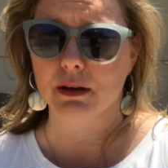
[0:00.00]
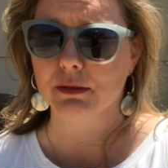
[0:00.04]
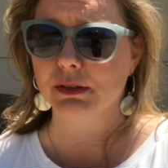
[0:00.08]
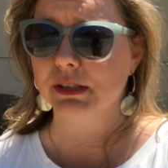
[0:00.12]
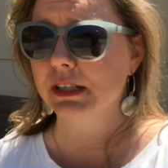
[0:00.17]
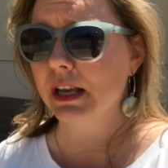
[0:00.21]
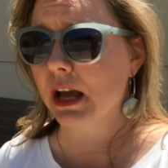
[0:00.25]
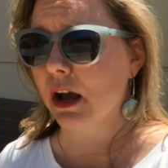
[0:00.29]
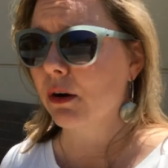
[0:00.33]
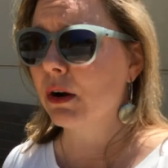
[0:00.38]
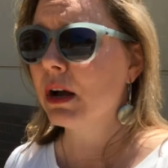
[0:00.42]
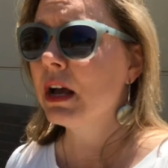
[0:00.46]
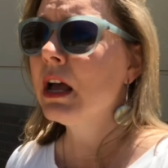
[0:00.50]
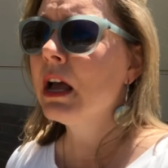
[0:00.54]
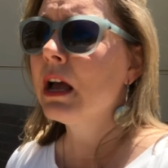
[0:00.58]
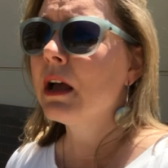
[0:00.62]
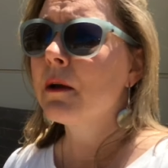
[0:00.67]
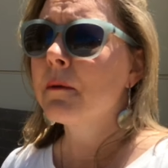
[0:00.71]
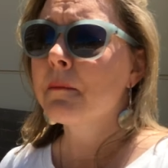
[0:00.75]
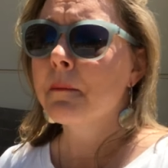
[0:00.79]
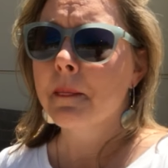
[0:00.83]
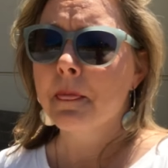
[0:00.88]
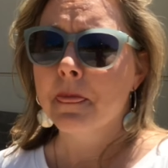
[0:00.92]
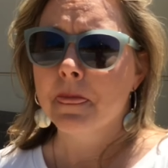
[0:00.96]
So, And there's a
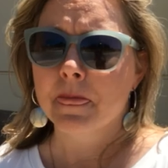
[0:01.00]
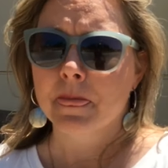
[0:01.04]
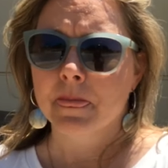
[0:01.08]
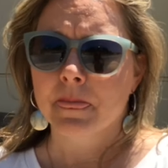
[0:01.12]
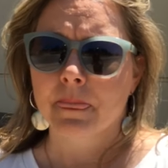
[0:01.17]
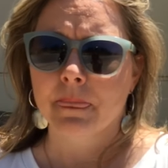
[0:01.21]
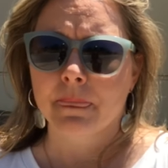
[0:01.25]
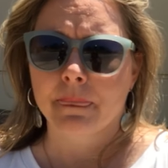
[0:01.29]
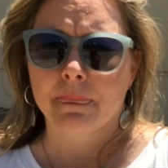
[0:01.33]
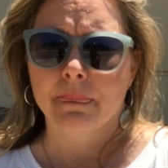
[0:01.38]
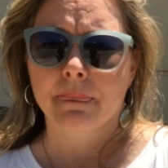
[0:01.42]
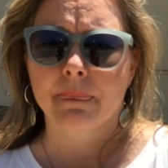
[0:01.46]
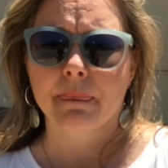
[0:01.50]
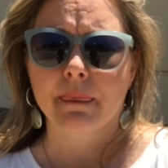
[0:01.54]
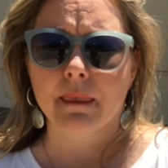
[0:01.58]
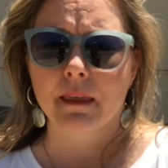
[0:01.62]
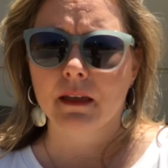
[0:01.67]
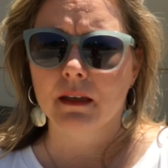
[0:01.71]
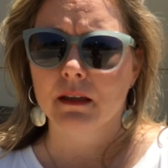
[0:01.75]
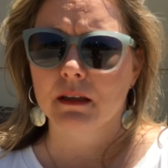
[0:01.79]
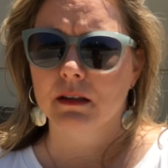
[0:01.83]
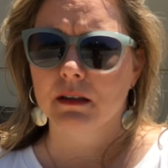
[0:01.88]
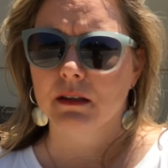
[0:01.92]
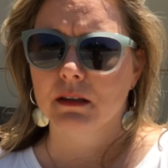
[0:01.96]
lot of African American
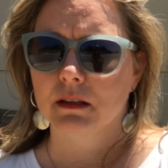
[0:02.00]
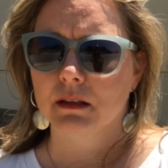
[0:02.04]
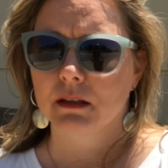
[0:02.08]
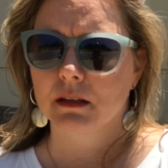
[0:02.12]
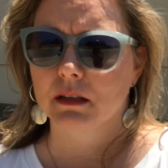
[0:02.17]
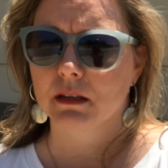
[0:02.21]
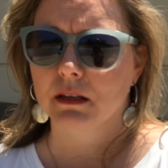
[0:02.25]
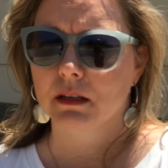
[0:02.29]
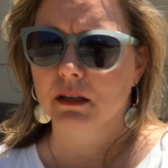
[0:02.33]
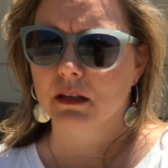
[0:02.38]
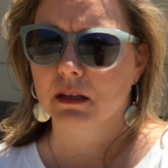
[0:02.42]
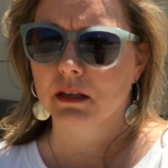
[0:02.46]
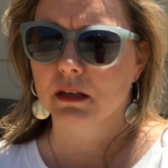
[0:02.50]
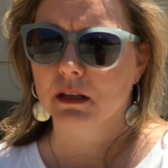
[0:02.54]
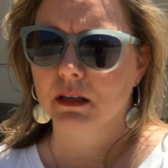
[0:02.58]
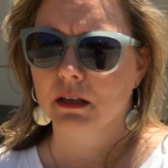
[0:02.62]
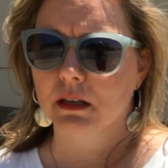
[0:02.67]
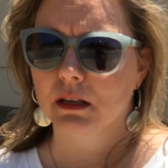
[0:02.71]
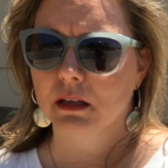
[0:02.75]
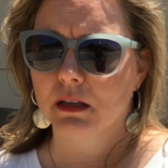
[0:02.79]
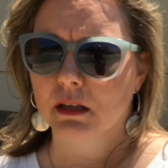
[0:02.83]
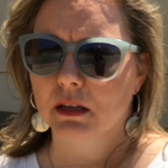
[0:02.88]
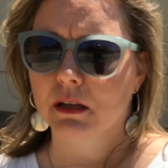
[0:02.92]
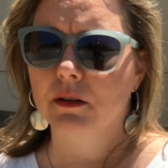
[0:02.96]
families in Cobb
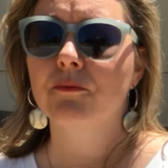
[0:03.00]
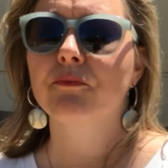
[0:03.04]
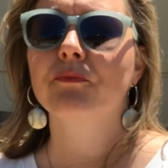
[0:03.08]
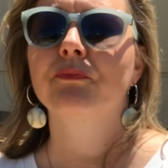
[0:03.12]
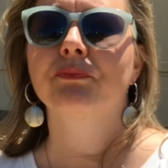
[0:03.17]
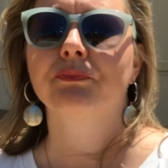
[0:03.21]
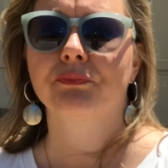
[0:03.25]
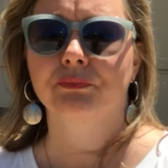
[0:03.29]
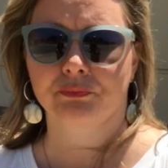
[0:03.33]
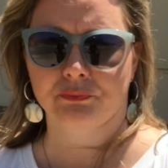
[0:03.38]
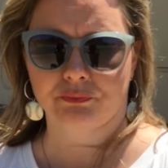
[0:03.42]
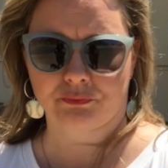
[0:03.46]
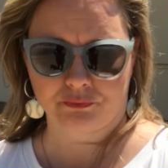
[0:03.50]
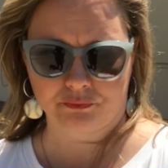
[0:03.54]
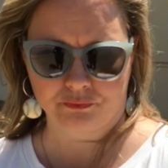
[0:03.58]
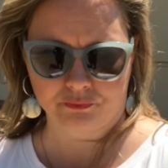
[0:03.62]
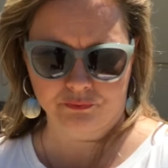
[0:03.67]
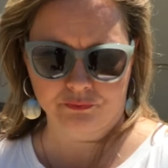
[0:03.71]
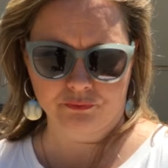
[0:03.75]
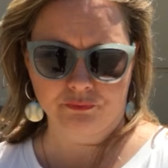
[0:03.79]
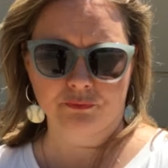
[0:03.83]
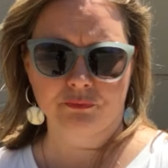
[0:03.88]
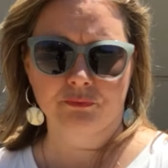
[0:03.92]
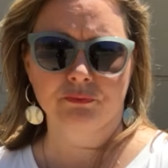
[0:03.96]
County who
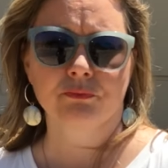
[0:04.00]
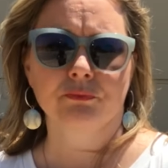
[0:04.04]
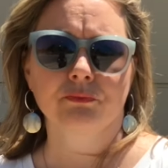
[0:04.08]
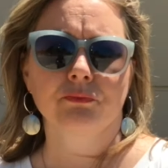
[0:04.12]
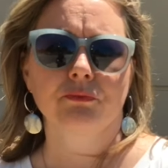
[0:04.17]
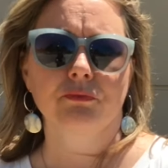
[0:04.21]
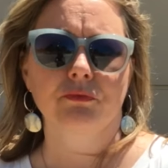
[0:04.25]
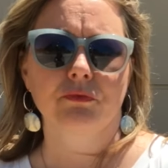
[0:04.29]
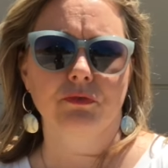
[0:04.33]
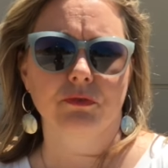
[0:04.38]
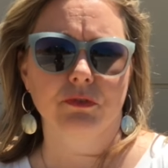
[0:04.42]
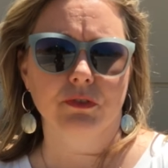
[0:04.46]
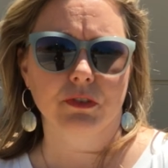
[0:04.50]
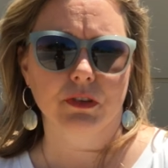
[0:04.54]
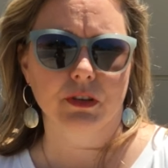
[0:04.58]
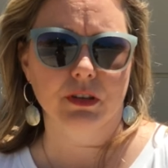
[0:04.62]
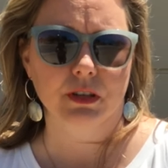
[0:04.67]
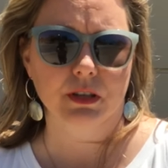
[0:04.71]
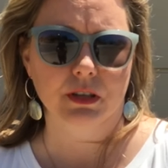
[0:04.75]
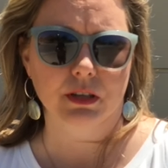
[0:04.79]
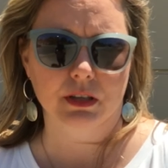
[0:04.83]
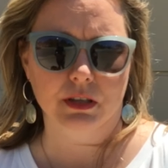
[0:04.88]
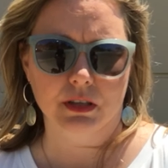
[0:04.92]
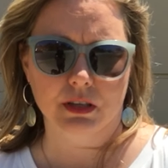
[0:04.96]
have ties
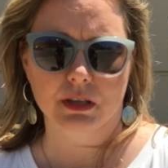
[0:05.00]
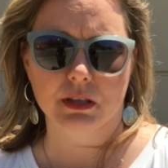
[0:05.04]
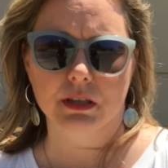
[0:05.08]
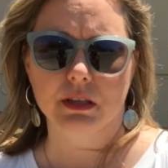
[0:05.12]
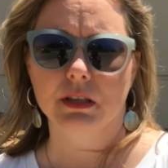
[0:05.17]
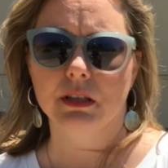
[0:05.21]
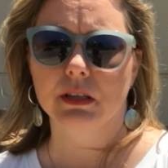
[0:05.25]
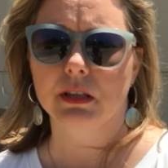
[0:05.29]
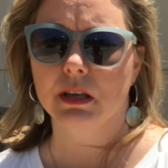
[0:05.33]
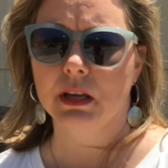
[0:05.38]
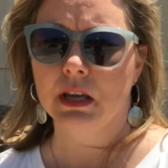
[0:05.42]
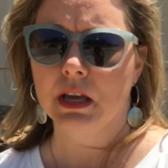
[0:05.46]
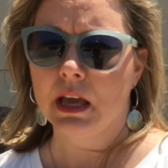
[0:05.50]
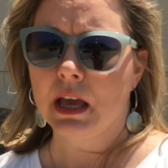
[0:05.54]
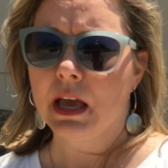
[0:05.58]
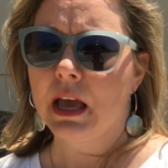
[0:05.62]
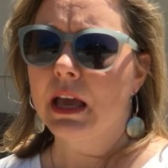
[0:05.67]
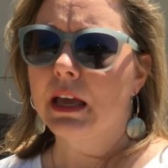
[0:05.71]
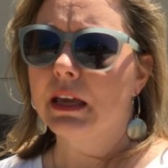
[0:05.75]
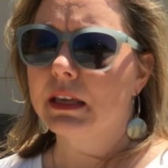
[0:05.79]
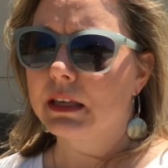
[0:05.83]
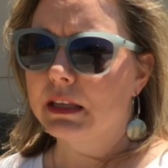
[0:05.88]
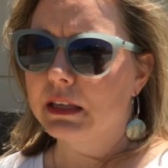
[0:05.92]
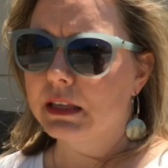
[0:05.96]
to that racial
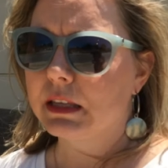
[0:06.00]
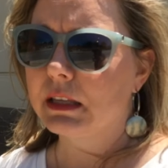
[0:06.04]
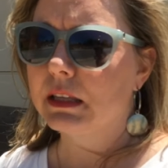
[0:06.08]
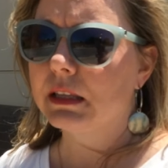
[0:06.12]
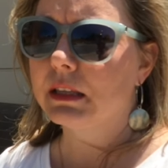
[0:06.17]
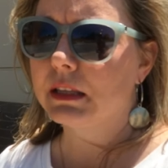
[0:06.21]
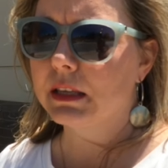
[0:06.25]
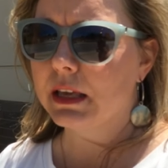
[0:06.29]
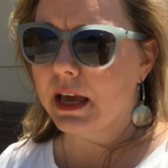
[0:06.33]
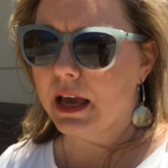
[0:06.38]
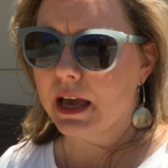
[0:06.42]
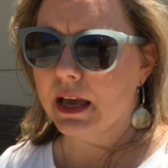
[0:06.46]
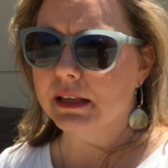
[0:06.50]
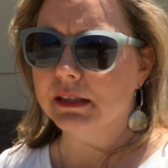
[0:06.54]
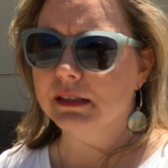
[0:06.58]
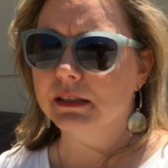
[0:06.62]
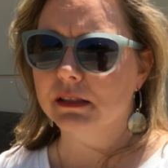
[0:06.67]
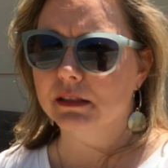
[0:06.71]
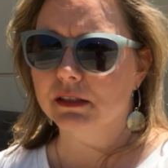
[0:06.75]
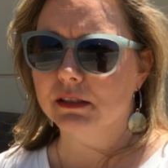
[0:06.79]
cleansing in Forsyth.